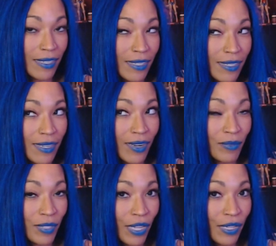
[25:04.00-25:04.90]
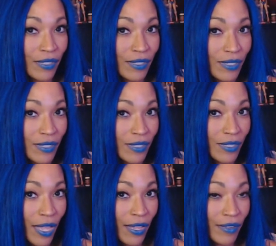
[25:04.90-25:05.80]
you know what I'm saying?
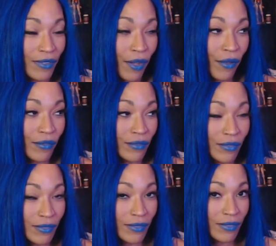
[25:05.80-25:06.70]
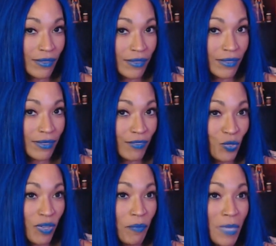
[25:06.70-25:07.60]
Like, if you
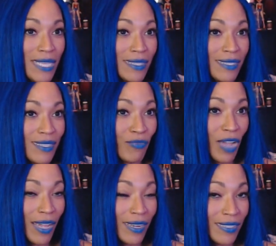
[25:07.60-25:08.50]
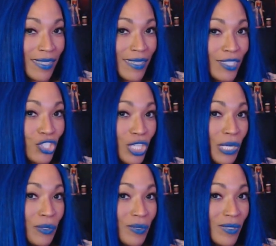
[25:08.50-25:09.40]
have means to find
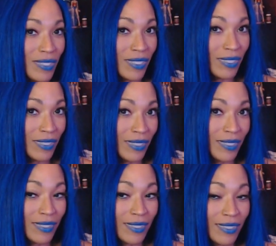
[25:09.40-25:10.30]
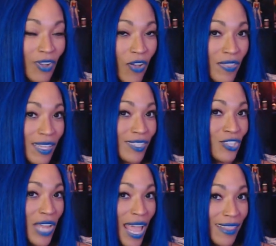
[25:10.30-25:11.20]
shows on the
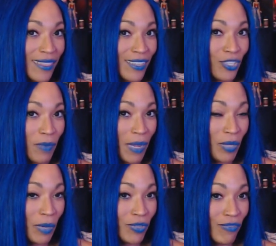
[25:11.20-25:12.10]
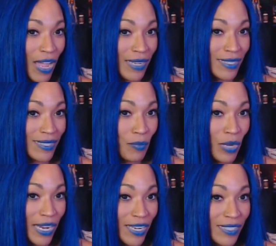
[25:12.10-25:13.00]
internet, then you might be able to find it
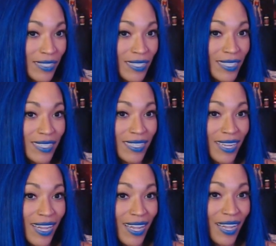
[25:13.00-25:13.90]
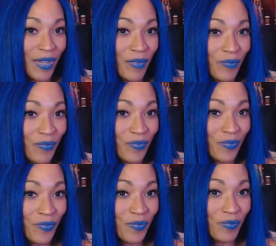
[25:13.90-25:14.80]
somewhere. Um,
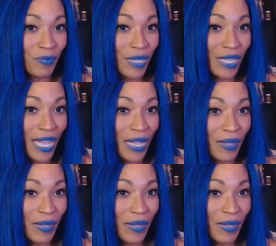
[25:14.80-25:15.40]
but yeah,